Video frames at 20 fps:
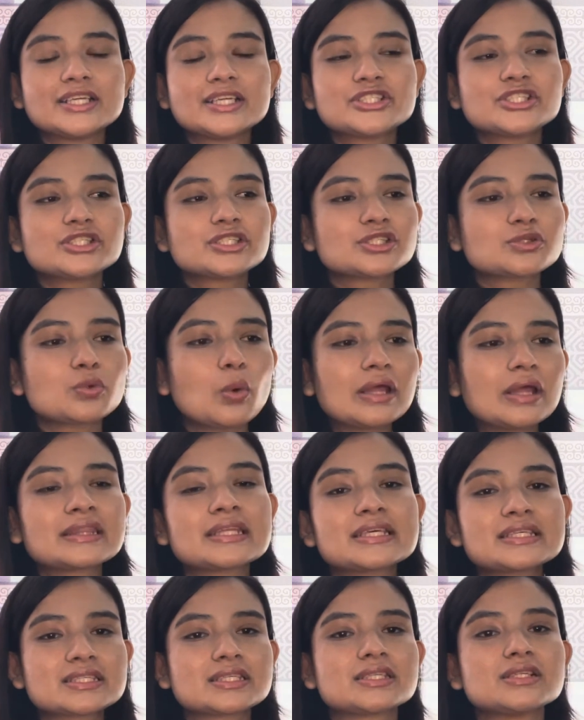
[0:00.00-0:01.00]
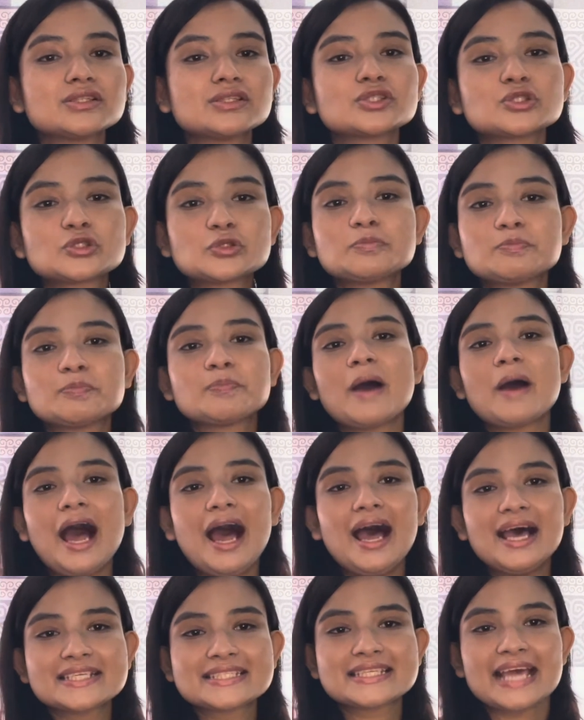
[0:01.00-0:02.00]
just want this year to
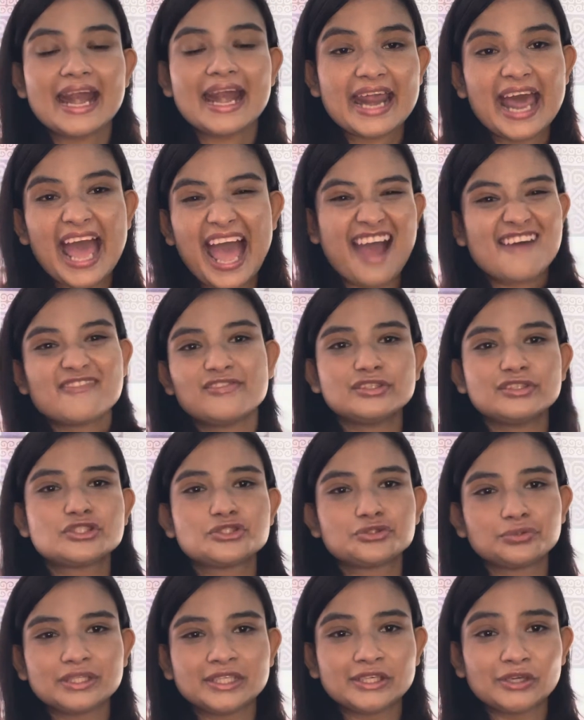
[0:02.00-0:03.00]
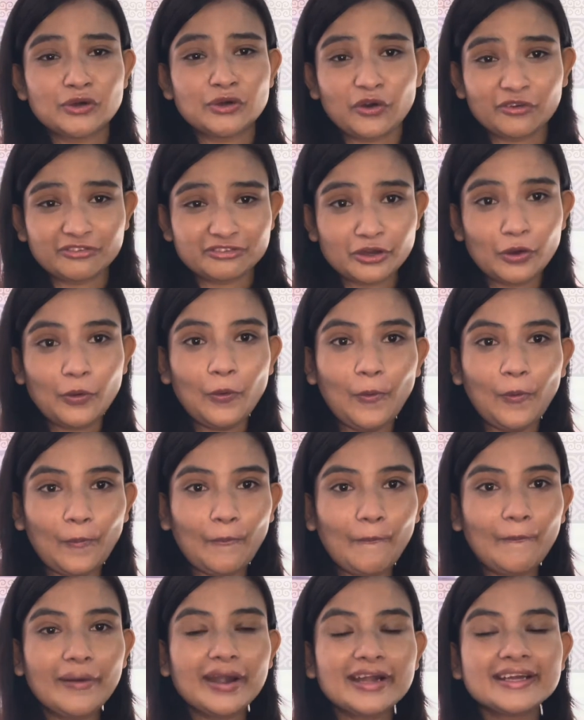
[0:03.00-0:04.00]
pass and have a junior of your
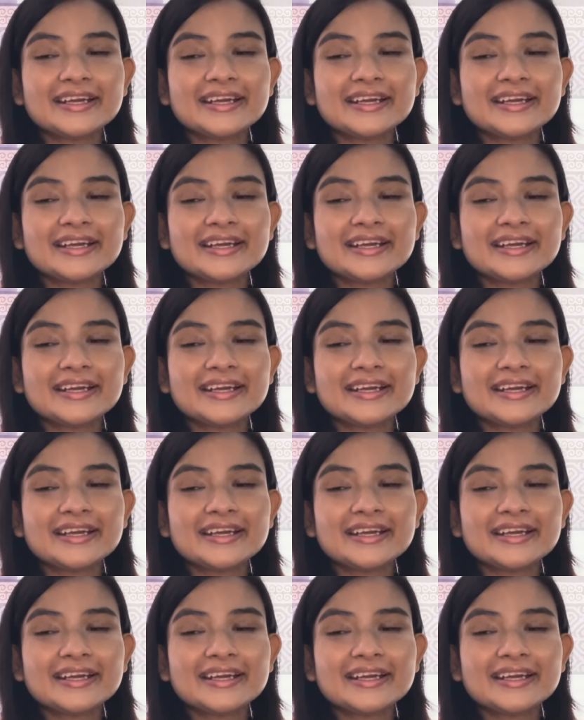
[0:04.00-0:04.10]
own